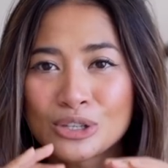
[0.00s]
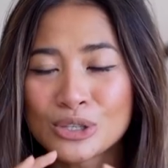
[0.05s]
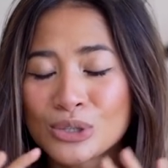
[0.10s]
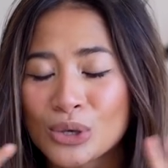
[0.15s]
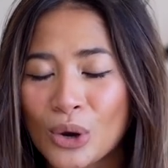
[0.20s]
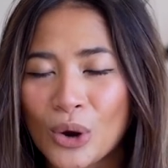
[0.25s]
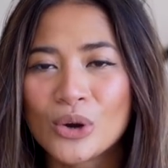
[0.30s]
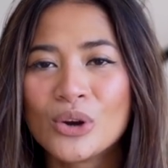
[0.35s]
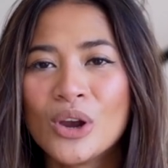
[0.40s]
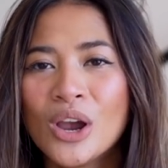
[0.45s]

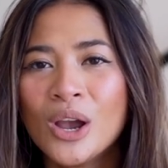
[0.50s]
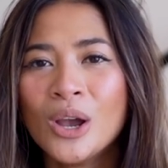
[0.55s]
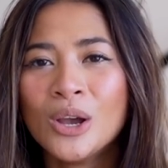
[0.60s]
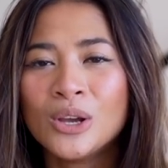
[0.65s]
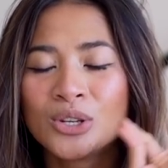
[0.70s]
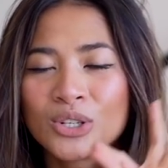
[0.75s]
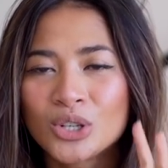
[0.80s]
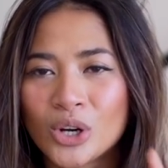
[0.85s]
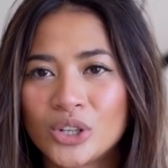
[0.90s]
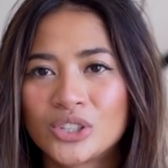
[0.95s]
so
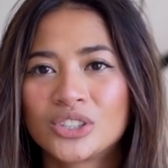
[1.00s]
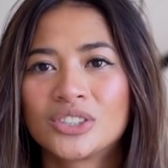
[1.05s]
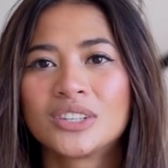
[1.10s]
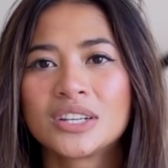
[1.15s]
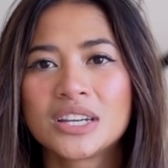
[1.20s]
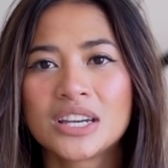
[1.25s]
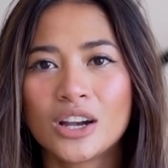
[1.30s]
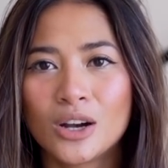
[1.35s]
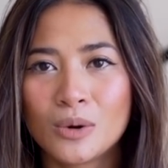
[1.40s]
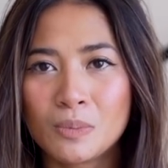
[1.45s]

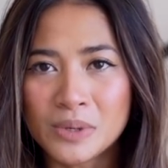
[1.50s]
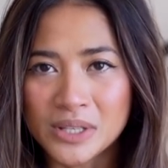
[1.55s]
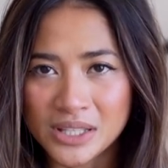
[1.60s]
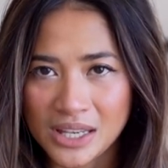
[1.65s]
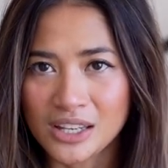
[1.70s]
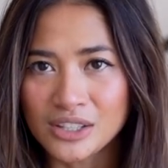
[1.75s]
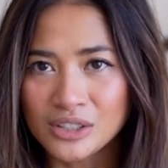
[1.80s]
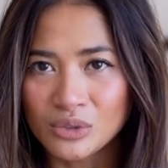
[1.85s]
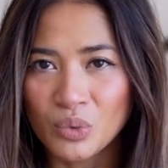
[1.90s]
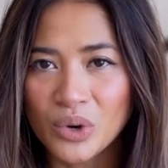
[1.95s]
totally
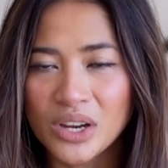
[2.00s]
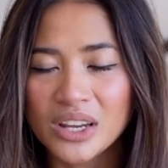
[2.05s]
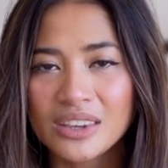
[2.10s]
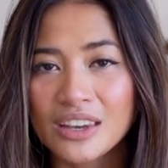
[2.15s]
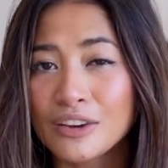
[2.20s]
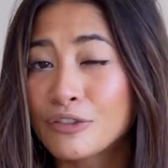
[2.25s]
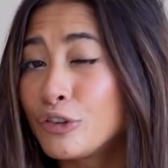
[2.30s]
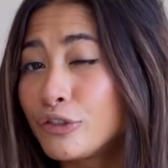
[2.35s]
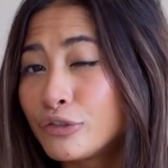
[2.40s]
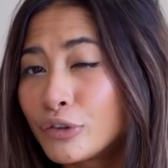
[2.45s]
obsessed with.
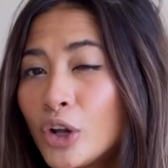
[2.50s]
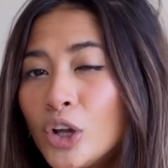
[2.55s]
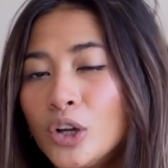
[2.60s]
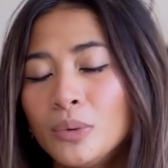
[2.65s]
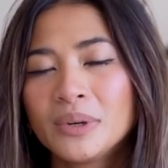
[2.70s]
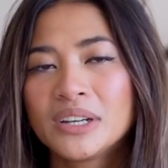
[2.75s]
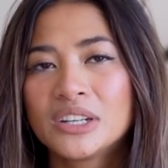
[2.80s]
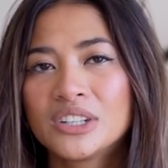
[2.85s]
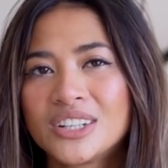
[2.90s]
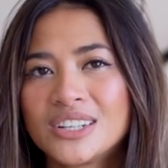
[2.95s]
If you follow
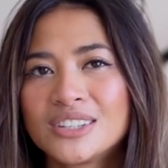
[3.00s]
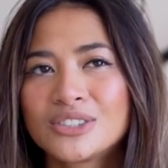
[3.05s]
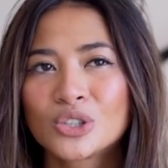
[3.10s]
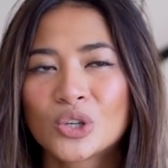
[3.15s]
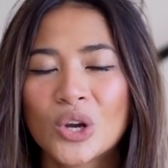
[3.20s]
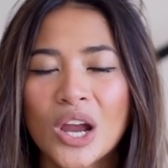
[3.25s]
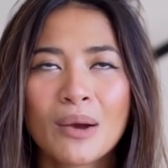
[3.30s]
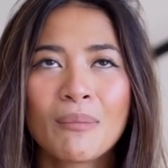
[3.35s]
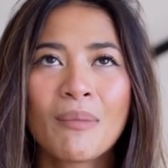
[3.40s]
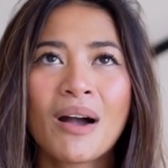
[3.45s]
me on
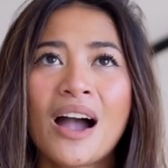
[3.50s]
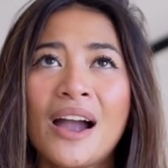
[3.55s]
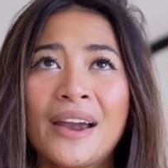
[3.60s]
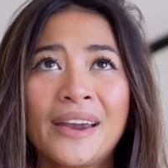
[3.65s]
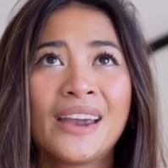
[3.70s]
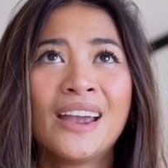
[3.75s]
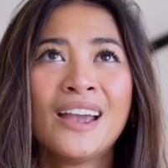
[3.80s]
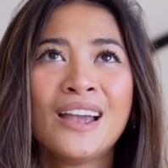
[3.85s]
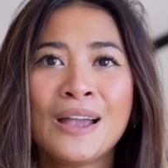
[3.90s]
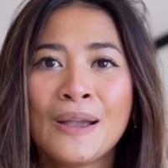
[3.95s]
Instagram, I
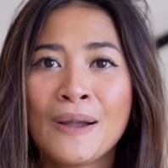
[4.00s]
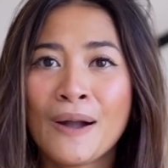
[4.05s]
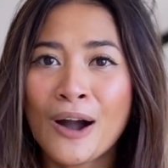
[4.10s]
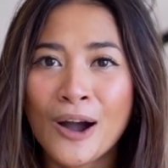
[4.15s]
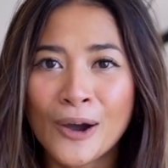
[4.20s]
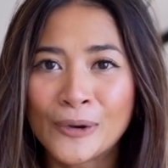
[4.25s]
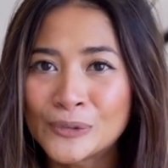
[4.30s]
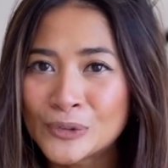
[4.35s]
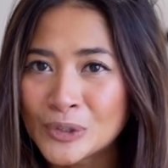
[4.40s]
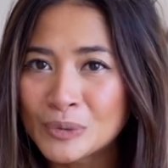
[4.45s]
one
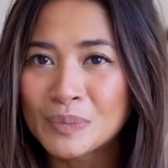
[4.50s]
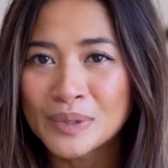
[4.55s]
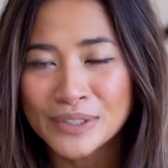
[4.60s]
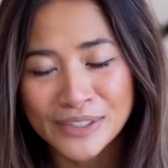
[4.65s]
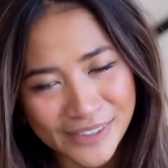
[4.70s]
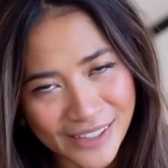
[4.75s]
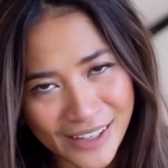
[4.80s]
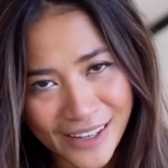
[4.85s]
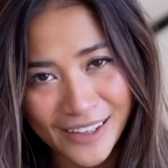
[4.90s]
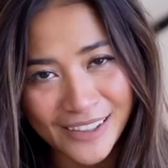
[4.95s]
hundred
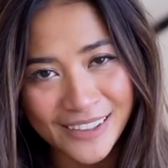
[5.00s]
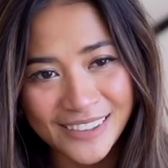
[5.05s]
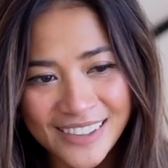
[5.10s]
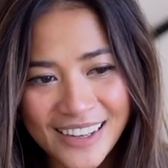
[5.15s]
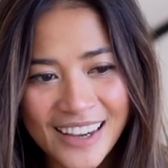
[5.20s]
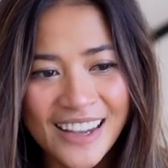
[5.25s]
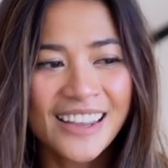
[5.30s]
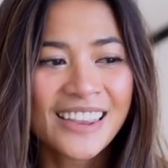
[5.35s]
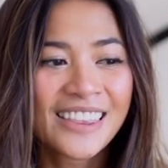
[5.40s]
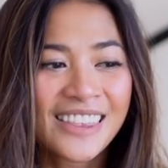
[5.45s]
percent
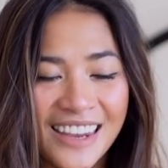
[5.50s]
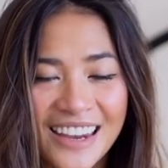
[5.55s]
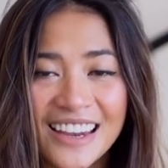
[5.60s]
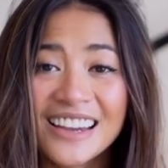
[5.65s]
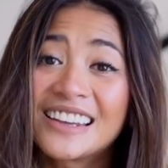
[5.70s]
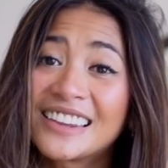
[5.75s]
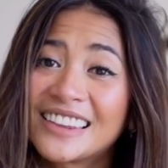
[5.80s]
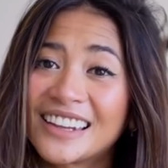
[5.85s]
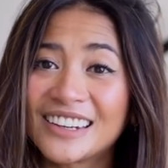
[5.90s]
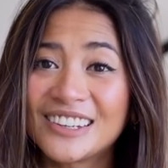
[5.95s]

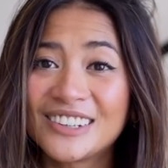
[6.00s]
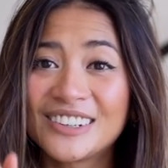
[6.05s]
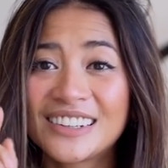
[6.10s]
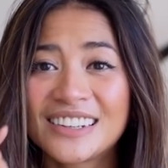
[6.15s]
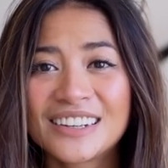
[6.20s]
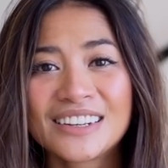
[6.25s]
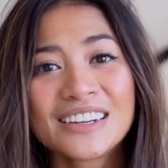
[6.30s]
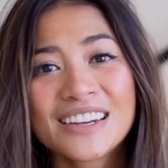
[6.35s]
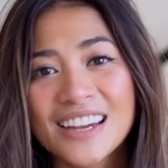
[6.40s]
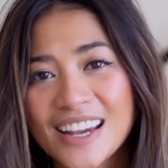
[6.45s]
think that you
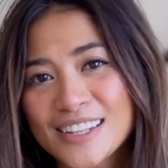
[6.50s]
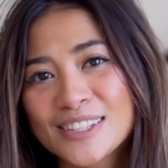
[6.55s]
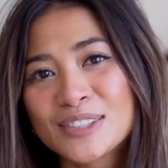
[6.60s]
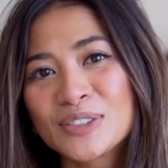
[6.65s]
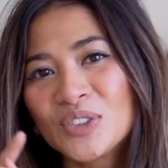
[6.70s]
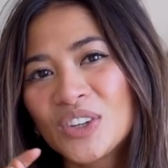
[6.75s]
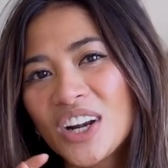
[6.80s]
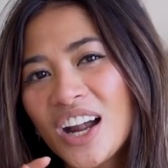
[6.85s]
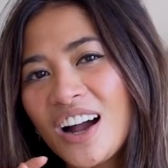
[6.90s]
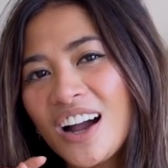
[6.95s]
can guess
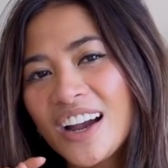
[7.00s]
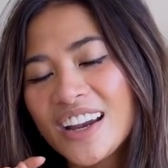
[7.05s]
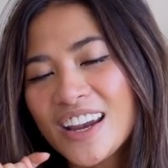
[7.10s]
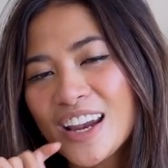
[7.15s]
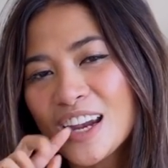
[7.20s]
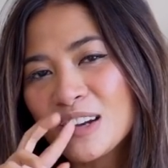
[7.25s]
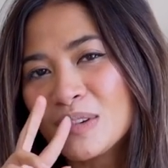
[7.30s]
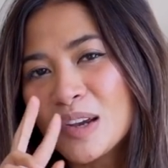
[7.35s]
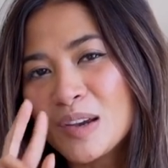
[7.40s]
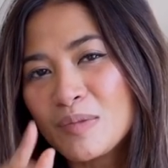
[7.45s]
what I
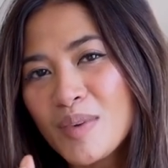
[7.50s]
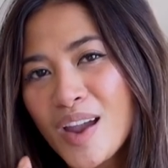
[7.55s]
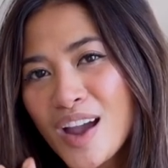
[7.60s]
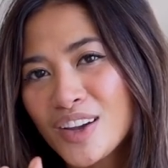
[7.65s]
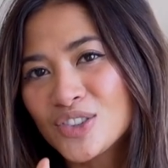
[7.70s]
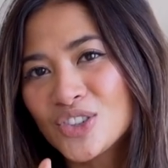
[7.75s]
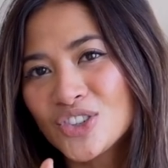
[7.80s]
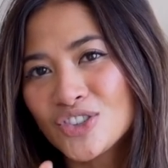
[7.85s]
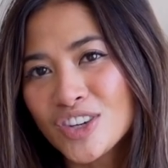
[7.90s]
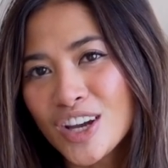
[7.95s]
am
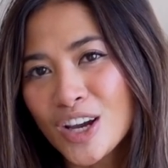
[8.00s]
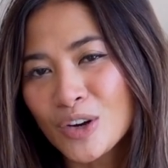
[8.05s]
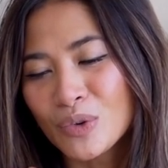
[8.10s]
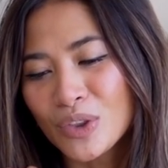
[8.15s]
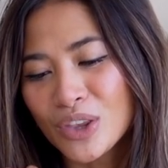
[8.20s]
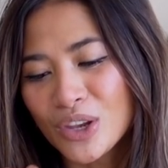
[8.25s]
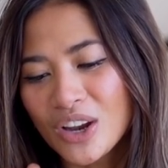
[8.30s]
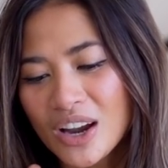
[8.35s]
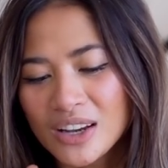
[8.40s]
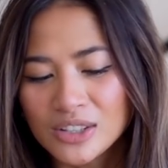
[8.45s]
about to share
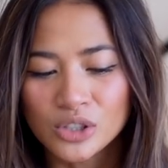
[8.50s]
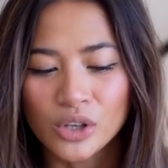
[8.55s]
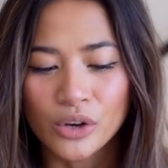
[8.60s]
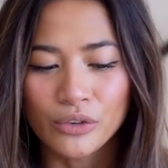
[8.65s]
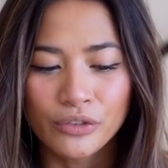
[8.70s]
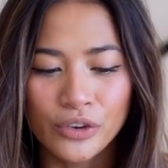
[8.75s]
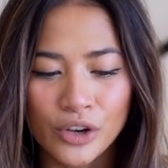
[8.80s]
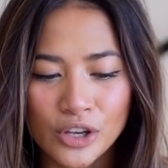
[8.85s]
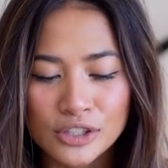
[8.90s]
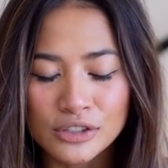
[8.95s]
with you guys. So
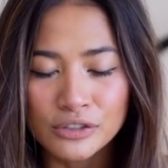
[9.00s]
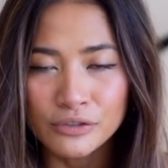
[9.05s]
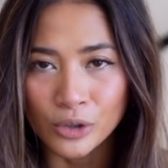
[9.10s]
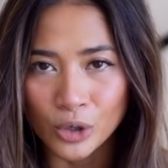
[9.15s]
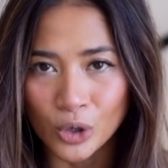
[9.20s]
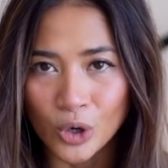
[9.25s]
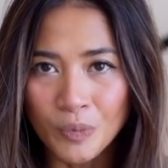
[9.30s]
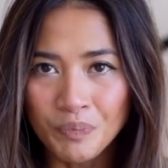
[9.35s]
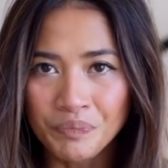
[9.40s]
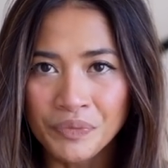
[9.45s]
first of
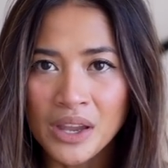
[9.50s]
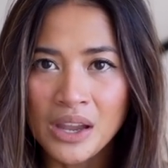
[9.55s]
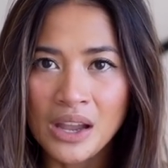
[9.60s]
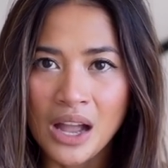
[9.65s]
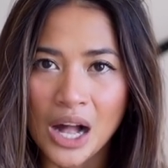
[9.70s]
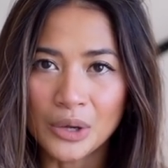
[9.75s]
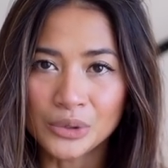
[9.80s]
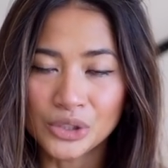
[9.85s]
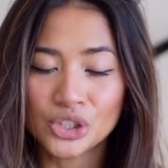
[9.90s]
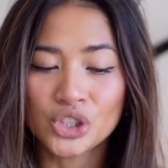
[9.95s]
all,
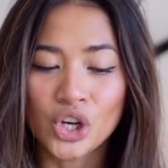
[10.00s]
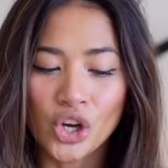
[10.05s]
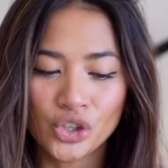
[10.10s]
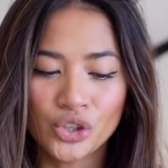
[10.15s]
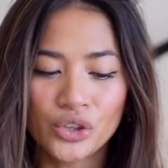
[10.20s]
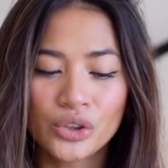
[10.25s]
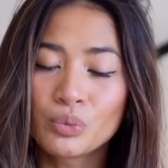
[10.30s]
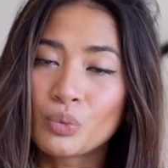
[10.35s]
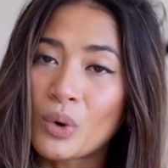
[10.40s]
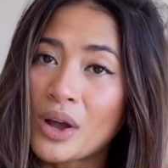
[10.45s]
I'm going to show
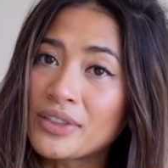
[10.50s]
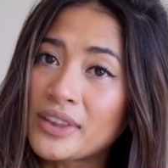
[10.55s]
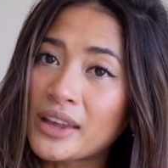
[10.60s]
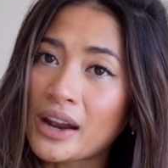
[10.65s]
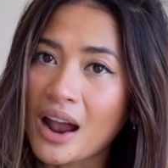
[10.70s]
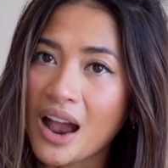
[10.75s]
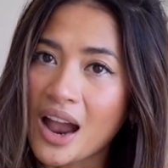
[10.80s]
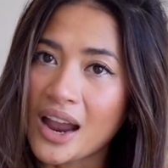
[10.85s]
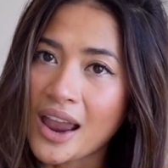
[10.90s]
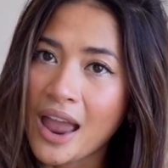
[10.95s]
you the one
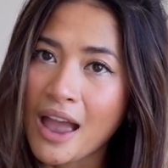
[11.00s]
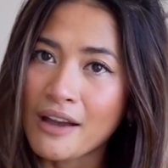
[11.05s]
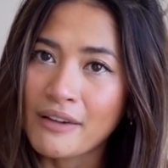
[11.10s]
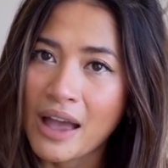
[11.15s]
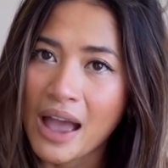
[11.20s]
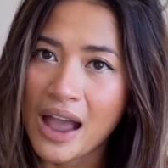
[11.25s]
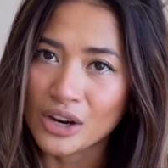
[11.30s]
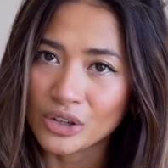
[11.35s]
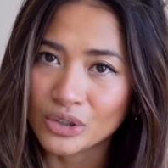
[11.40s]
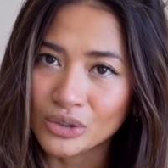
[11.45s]
that I have
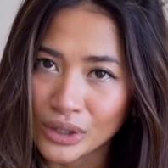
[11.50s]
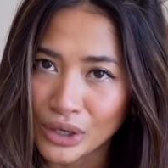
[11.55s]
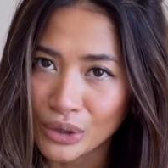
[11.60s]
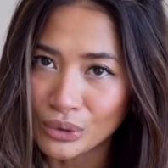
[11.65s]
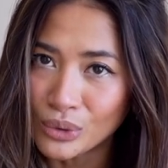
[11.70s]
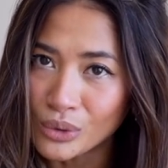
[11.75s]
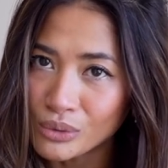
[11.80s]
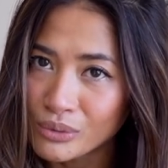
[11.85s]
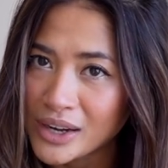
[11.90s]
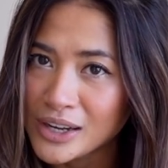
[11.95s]
actually
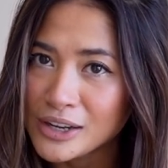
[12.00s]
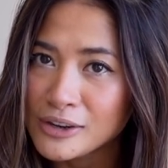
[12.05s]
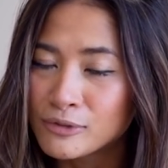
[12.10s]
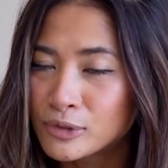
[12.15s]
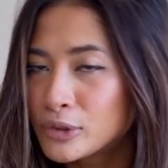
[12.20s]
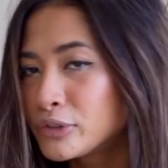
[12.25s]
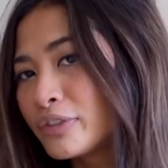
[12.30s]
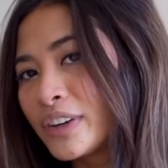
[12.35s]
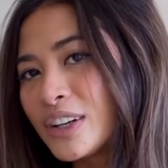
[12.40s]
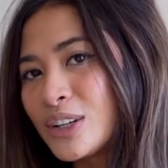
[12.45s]
already
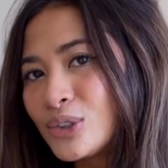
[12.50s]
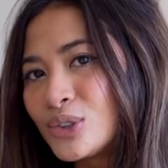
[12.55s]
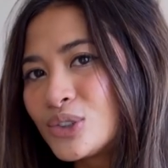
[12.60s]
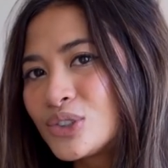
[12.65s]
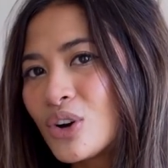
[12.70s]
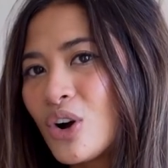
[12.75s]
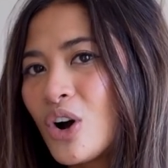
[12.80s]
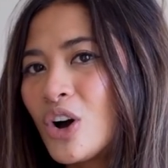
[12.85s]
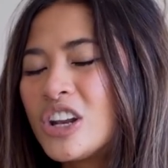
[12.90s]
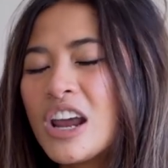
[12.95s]
revealed
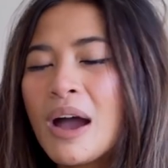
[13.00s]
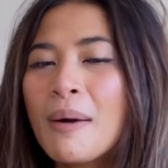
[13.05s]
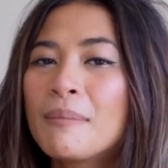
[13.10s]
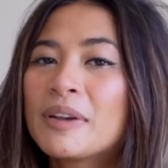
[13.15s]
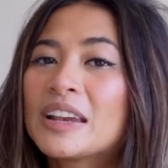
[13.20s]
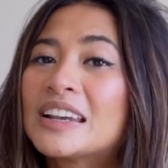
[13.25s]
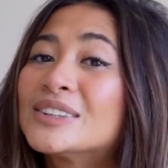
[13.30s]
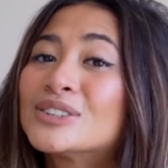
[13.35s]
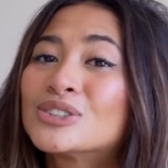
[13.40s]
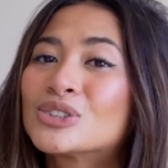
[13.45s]
on
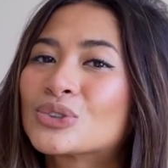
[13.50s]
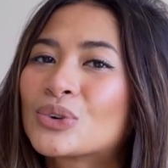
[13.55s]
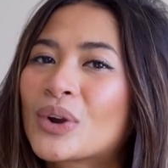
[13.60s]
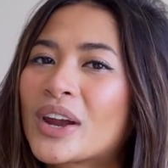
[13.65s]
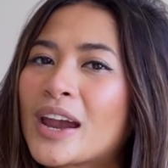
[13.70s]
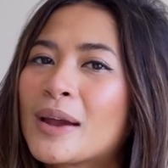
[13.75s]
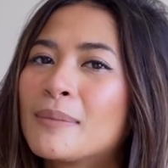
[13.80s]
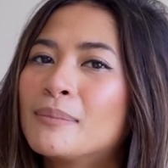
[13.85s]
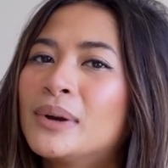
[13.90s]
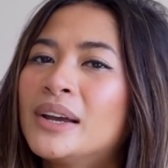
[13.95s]

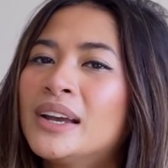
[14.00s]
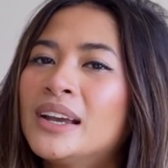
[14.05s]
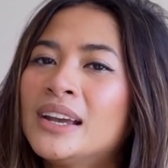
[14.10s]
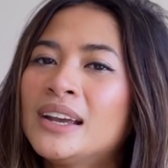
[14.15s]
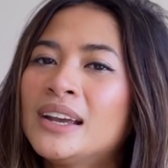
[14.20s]
Instagram,